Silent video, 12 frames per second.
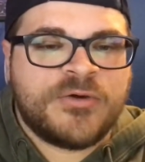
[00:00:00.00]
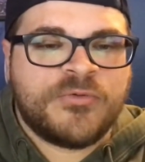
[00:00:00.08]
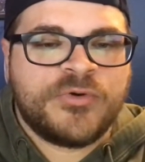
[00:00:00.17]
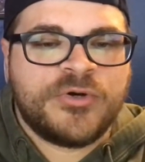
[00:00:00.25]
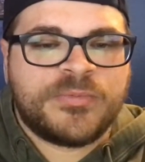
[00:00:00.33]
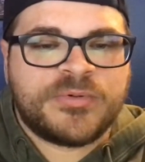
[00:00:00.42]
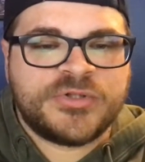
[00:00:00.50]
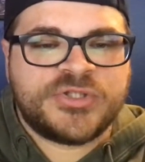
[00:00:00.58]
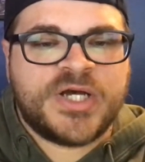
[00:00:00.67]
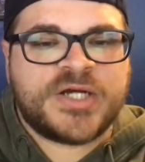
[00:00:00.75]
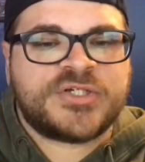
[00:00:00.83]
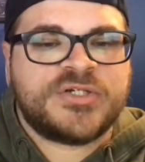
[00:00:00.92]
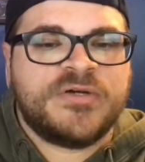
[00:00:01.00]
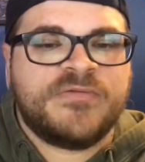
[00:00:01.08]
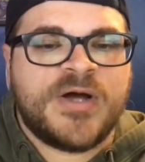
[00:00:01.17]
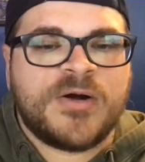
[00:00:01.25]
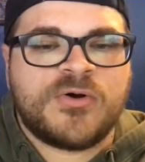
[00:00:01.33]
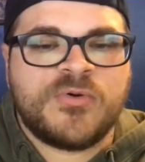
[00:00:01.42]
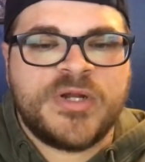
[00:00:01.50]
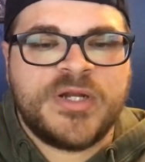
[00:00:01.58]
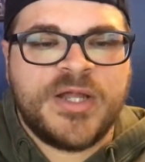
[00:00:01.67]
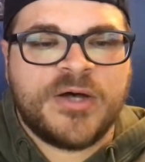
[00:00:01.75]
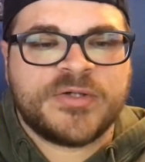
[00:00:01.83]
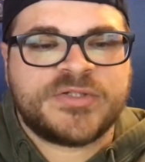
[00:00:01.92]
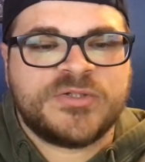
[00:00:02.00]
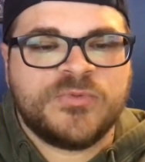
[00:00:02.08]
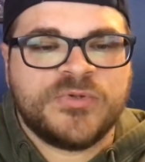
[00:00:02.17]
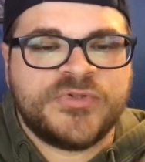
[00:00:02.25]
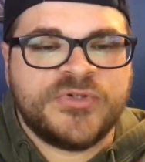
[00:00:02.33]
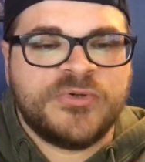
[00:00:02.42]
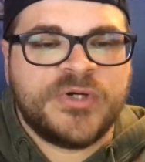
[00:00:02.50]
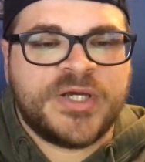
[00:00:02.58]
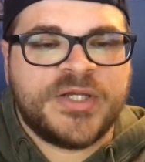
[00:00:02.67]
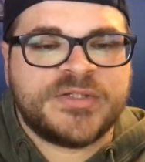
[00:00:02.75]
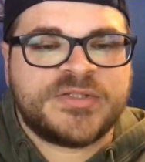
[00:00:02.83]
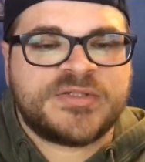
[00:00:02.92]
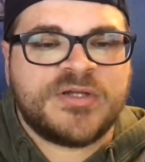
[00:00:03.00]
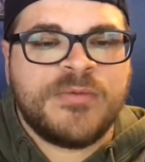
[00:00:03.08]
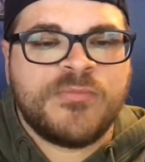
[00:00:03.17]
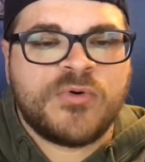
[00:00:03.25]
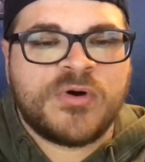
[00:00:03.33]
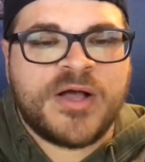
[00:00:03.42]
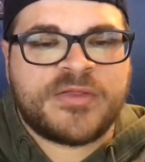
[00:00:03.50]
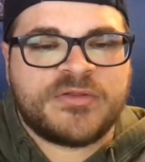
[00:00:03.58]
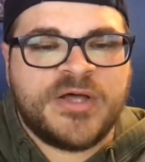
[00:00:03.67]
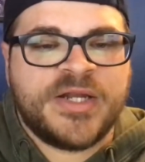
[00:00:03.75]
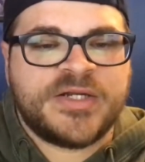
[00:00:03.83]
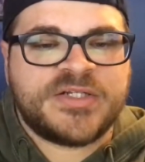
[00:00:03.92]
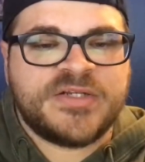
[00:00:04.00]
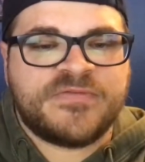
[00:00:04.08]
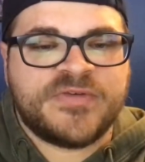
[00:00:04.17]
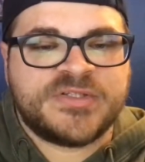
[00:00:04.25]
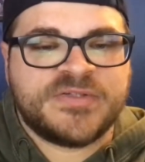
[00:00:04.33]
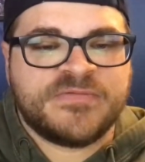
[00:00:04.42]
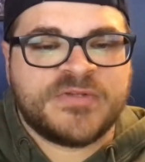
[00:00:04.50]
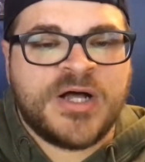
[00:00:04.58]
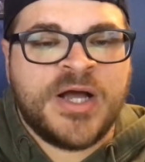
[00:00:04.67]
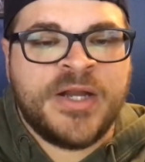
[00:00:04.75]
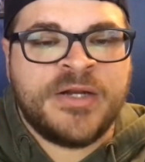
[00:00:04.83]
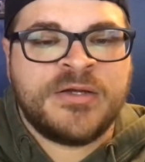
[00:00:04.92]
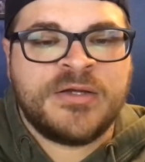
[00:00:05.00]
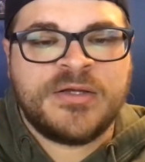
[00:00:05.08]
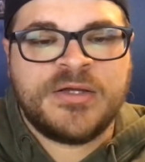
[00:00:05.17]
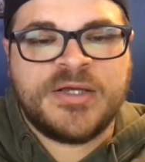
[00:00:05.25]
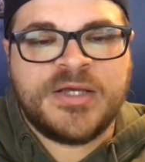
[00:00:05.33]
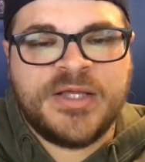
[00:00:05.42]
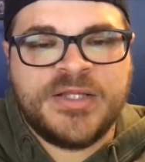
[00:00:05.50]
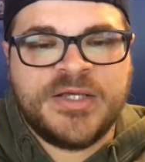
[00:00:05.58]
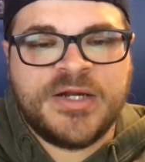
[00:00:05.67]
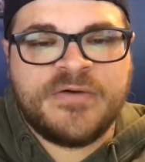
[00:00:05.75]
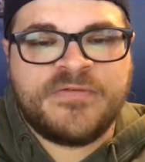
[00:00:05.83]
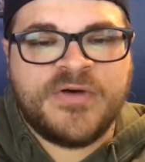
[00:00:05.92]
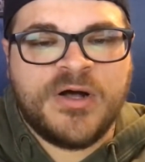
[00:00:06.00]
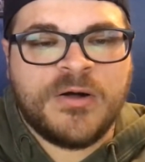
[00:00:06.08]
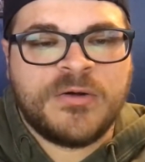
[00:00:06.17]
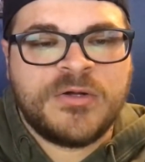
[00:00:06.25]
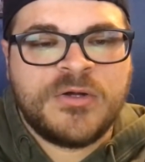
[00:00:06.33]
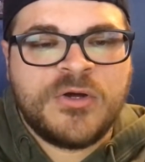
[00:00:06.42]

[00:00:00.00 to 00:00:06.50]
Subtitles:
a real projection of how Quentin Nelson will do against a more athletic defensive line in the NFL.